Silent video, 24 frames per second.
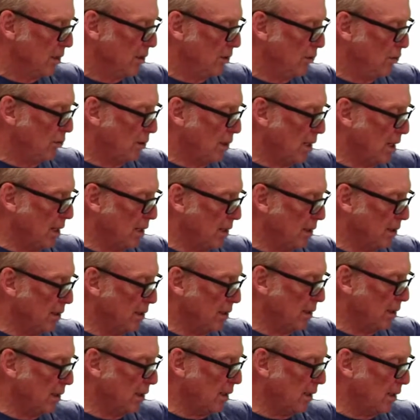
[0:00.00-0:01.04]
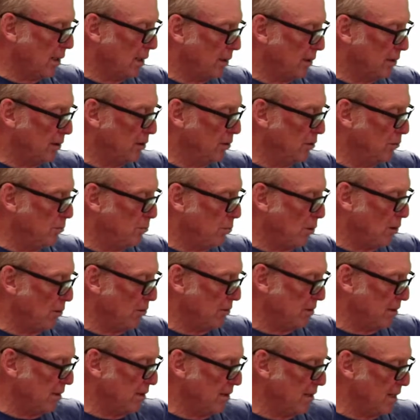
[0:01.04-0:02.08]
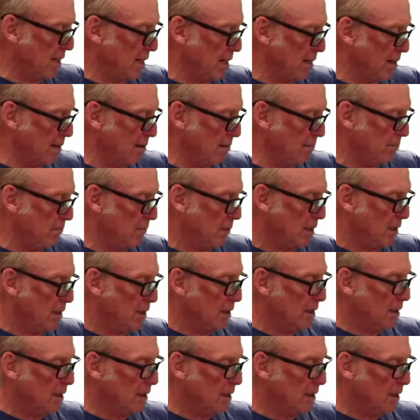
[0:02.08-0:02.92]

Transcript: you can do both of them